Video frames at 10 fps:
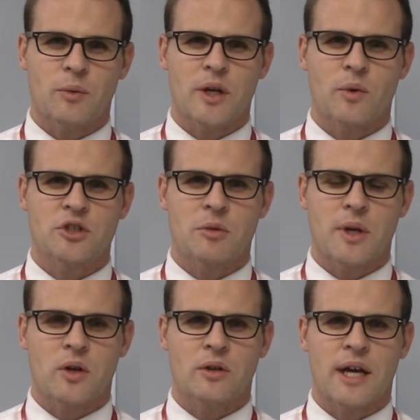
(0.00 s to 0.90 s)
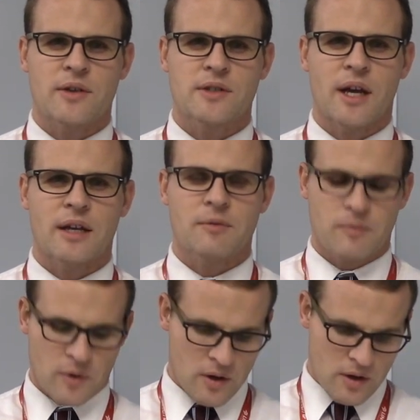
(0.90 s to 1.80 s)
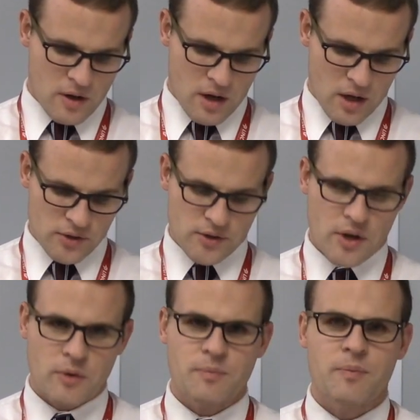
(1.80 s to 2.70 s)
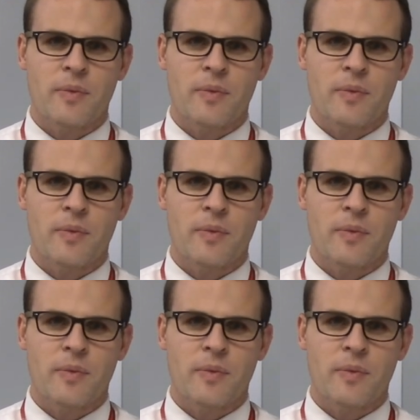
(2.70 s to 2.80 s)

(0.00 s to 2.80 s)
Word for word: We don't want you to be cold outside. Also,